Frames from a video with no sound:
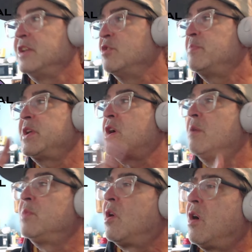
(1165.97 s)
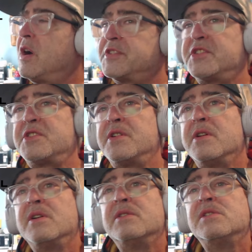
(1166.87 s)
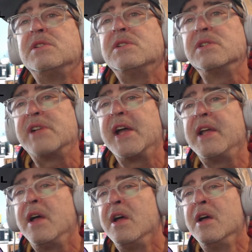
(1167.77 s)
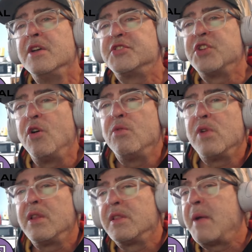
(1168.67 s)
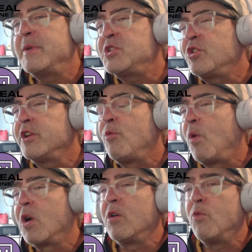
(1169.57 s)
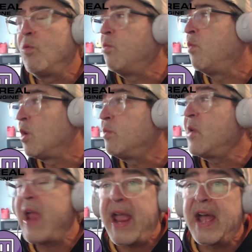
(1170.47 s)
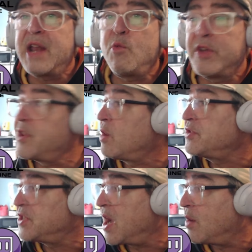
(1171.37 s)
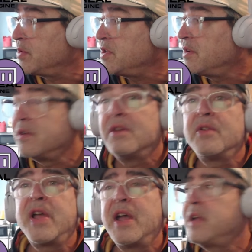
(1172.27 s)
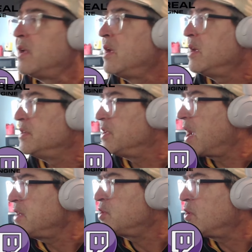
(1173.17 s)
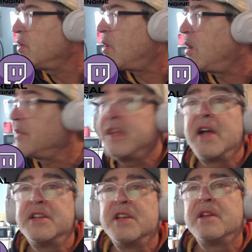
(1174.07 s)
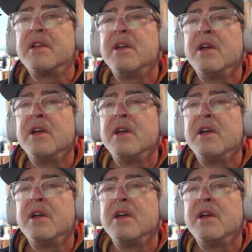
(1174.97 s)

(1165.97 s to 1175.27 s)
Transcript: You'll become lost. Okay? So let me show you where we're at with our sound. Okay? Did I turn off? Yeah, I did.